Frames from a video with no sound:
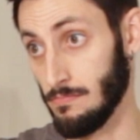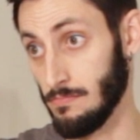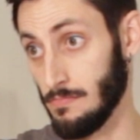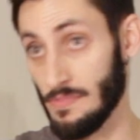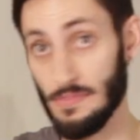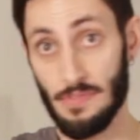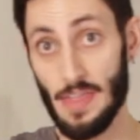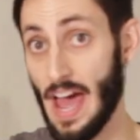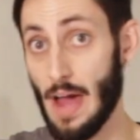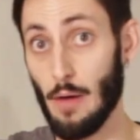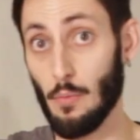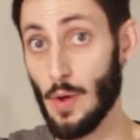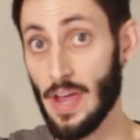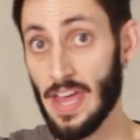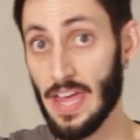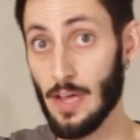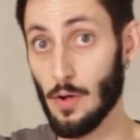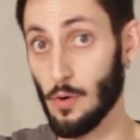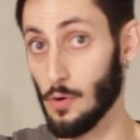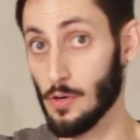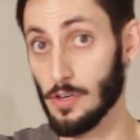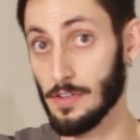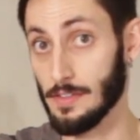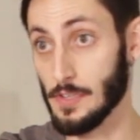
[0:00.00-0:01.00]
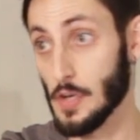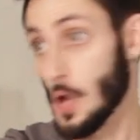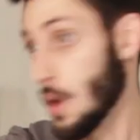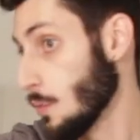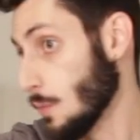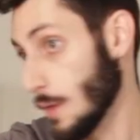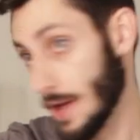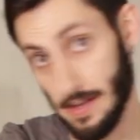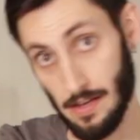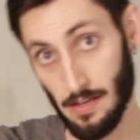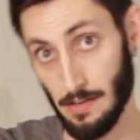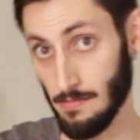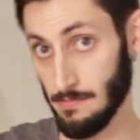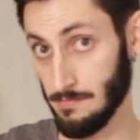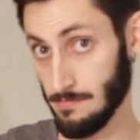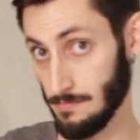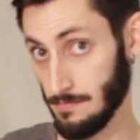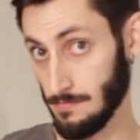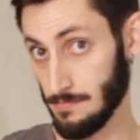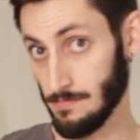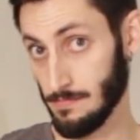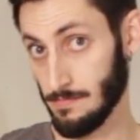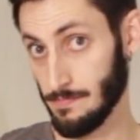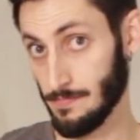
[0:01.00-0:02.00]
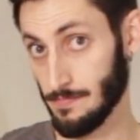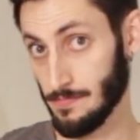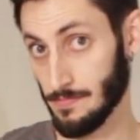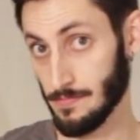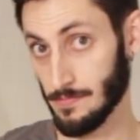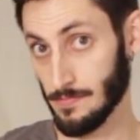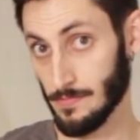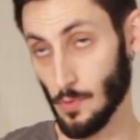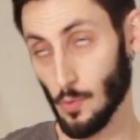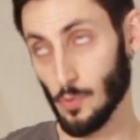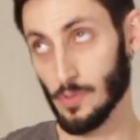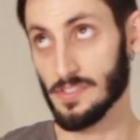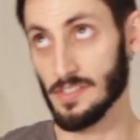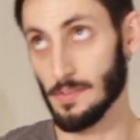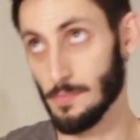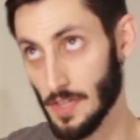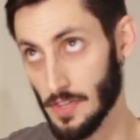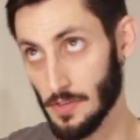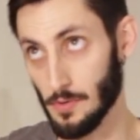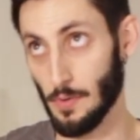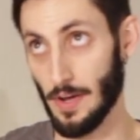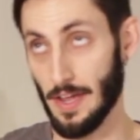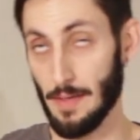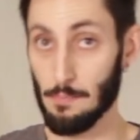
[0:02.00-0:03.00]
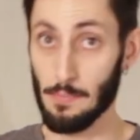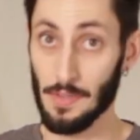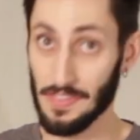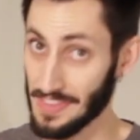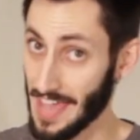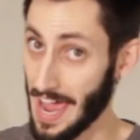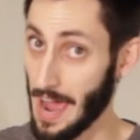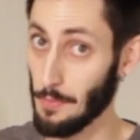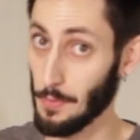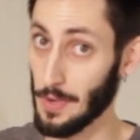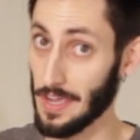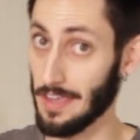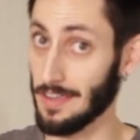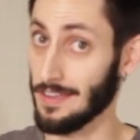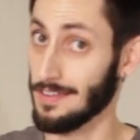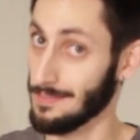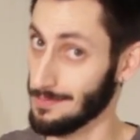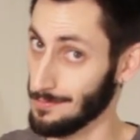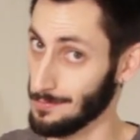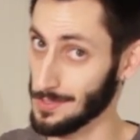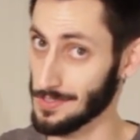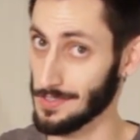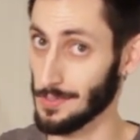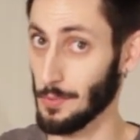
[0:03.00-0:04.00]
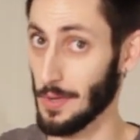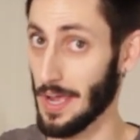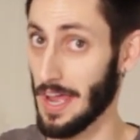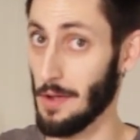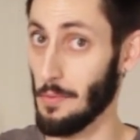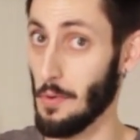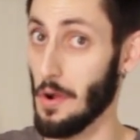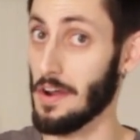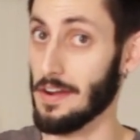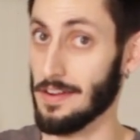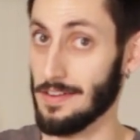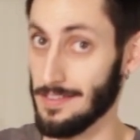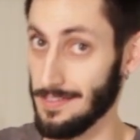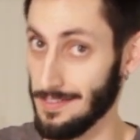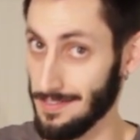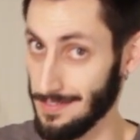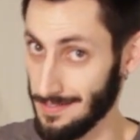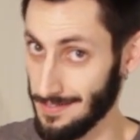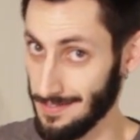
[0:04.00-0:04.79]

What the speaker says: That way or no way. Or some other way. But that way was the way I wanted.